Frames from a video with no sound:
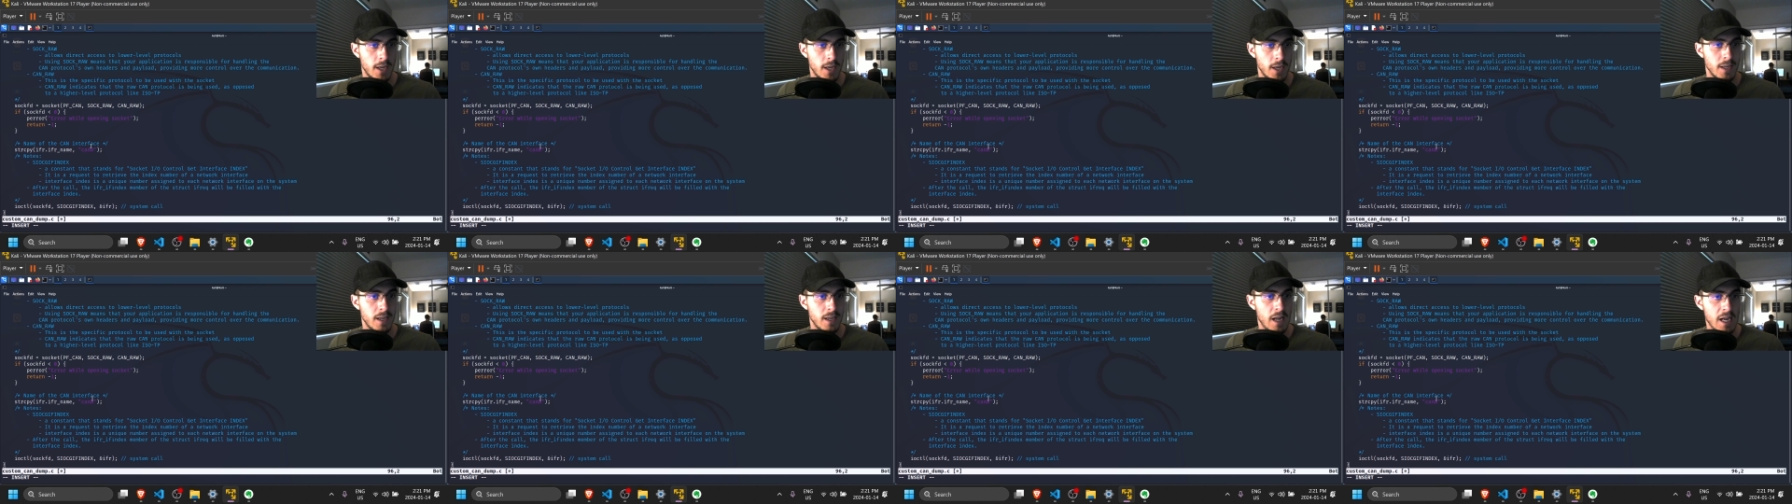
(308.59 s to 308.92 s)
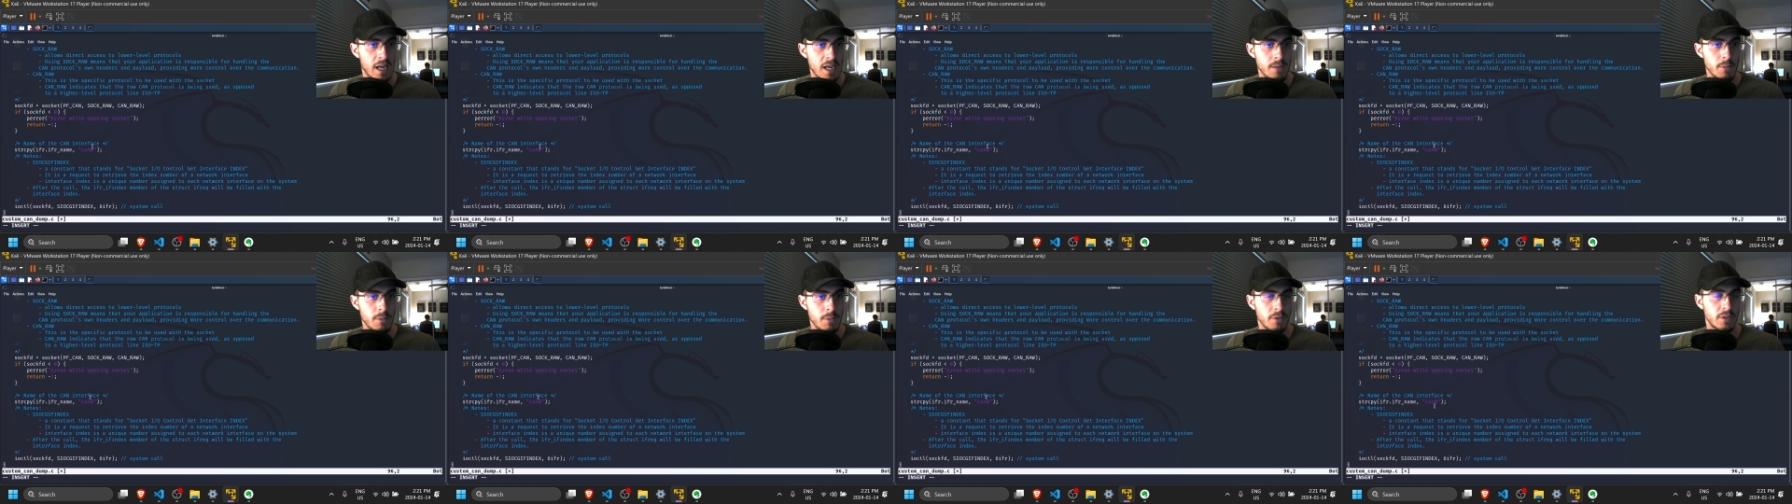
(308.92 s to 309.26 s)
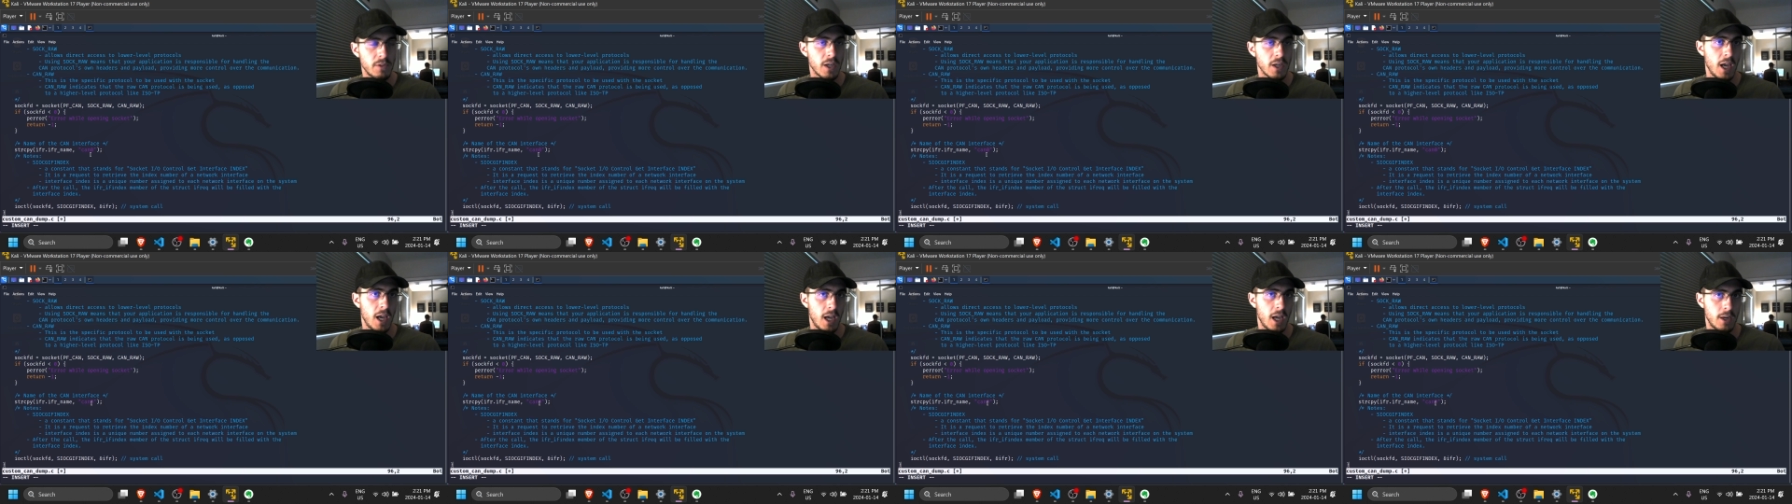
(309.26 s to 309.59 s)
name of the
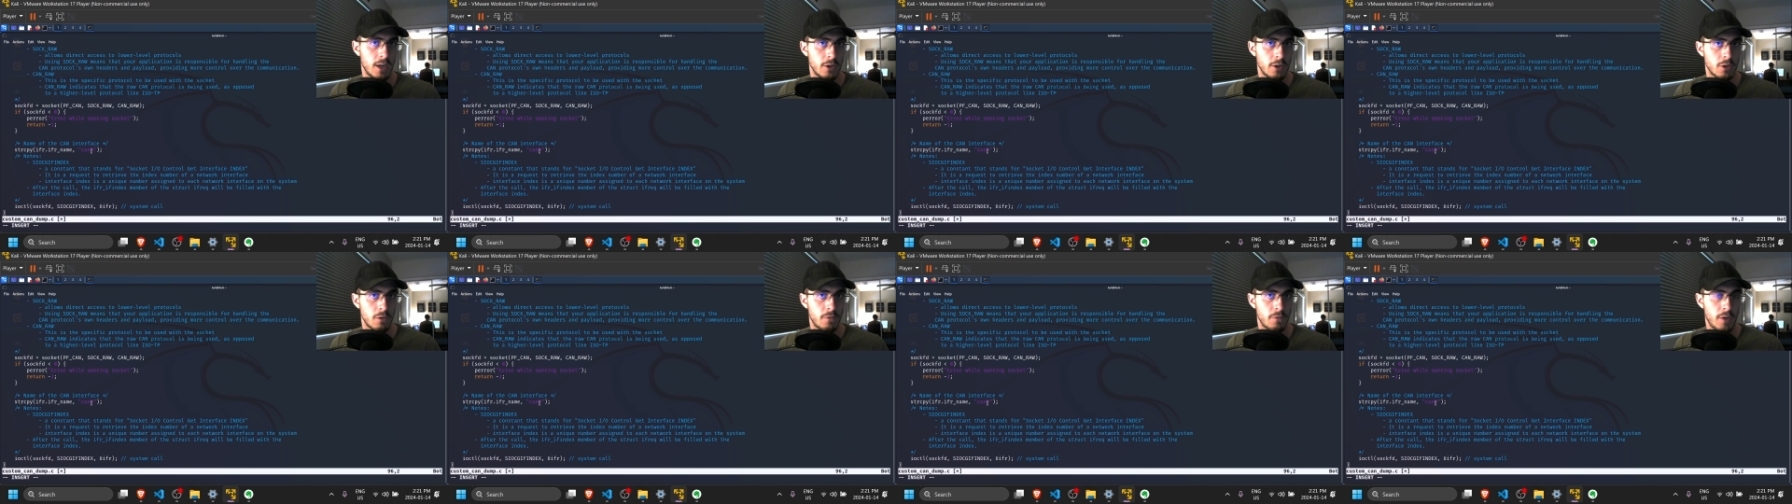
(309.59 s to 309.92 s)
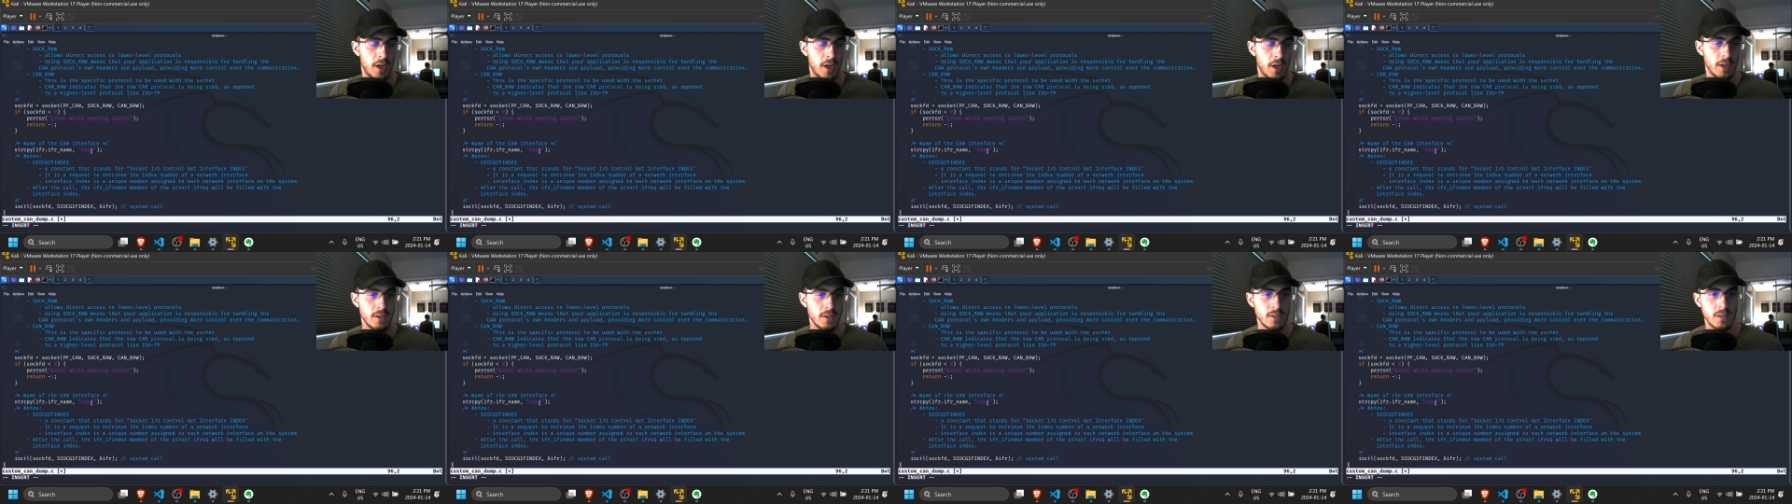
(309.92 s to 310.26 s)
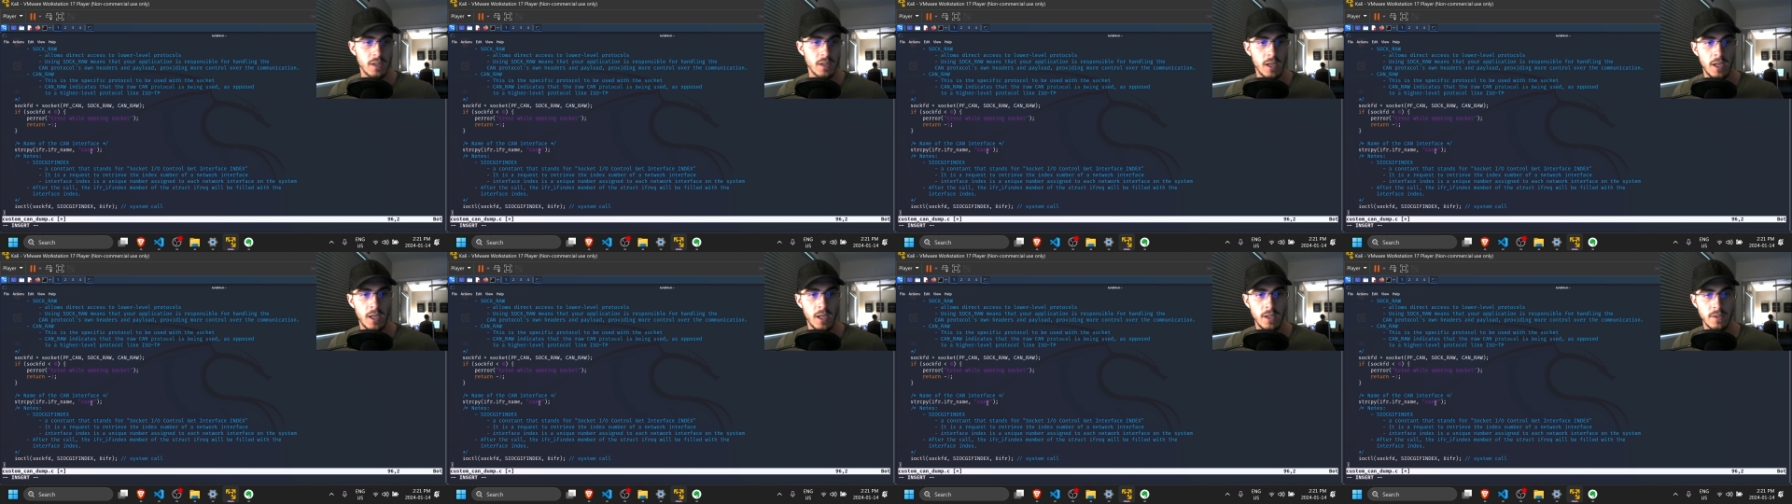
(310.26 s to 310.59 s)
CAN interface
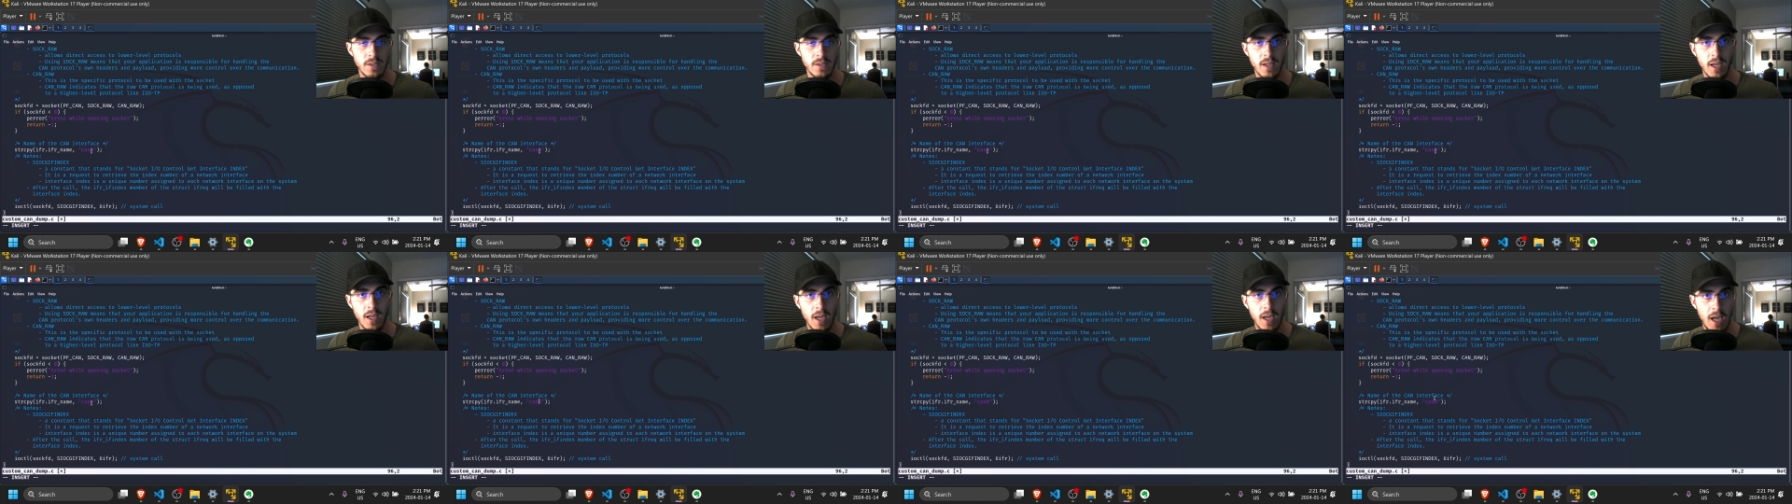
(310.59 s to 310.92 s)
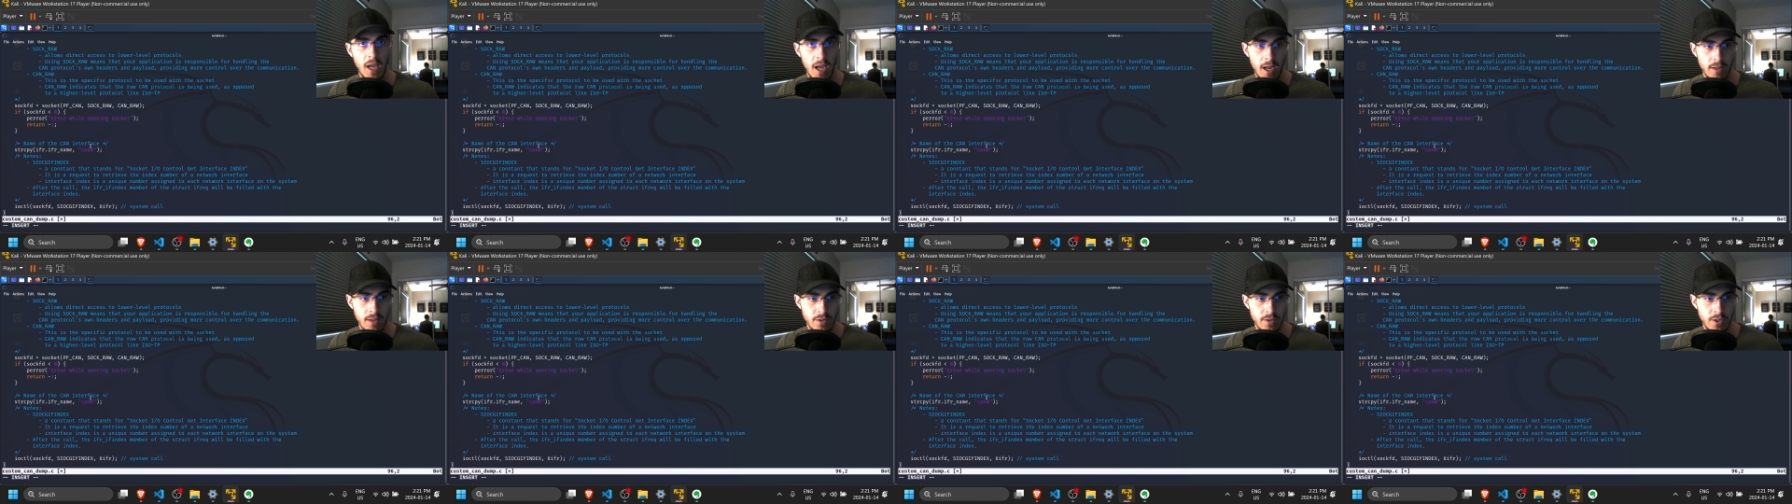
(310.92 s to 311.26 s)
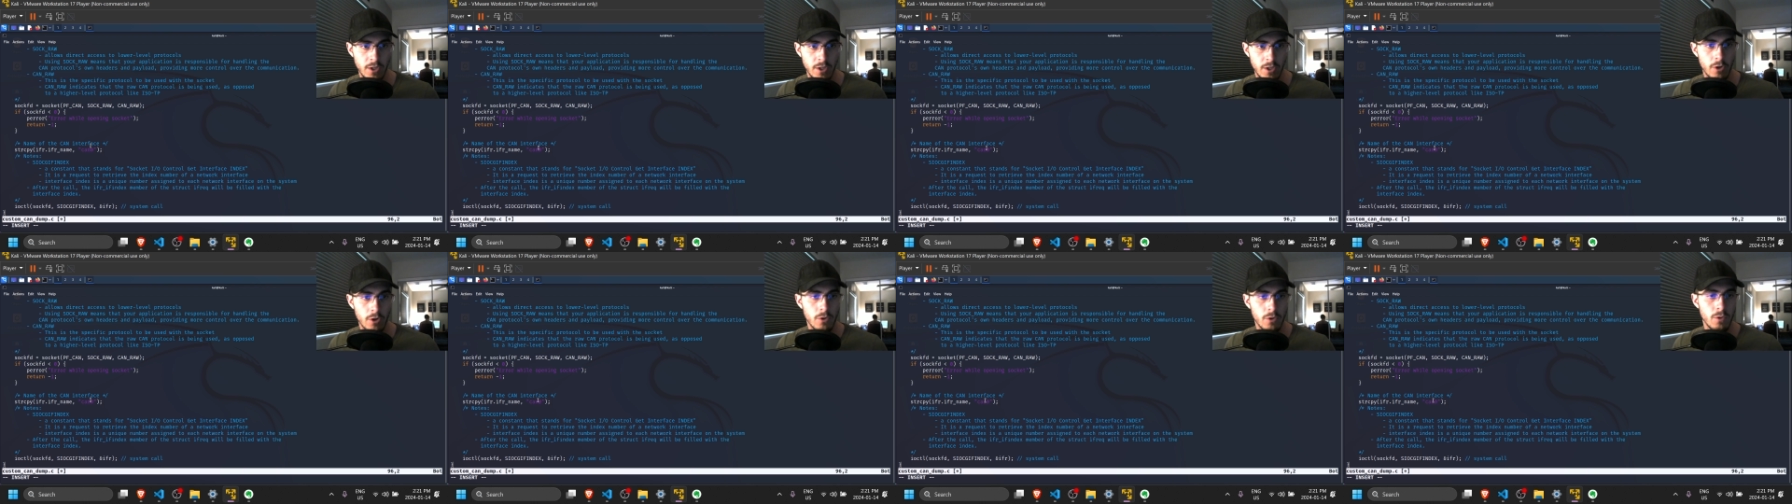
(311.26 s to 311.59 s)
is
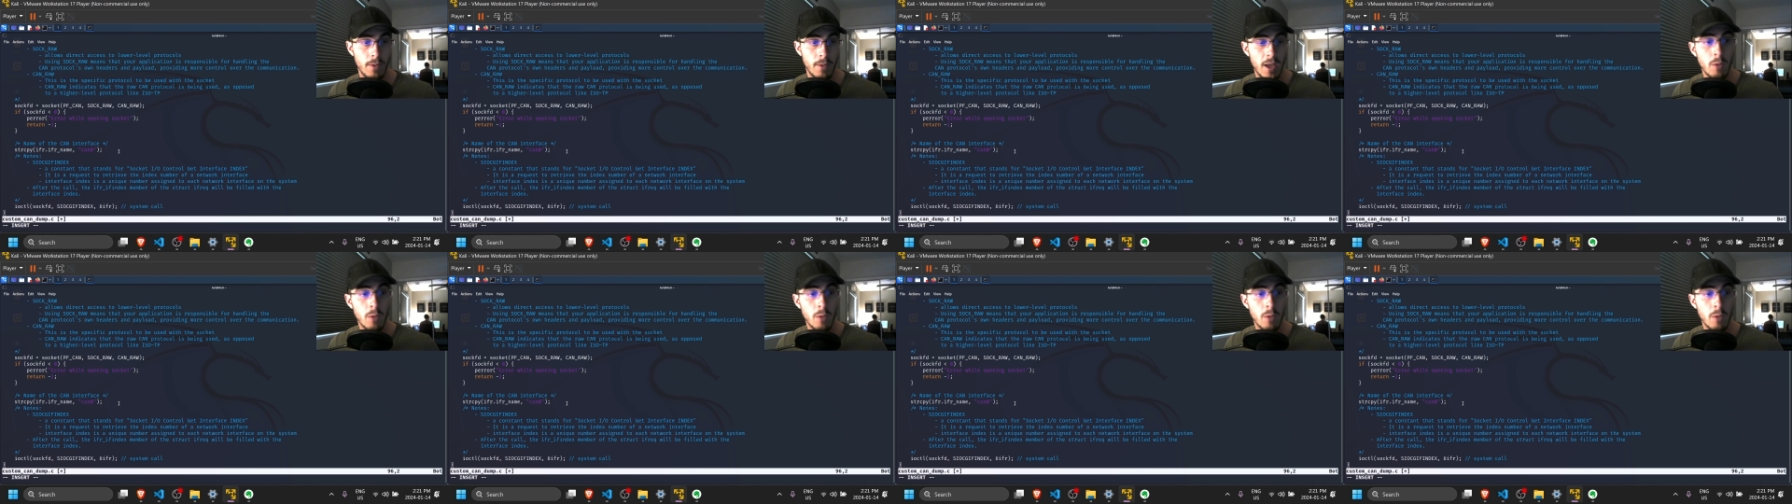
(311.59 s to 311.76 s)
CAN0,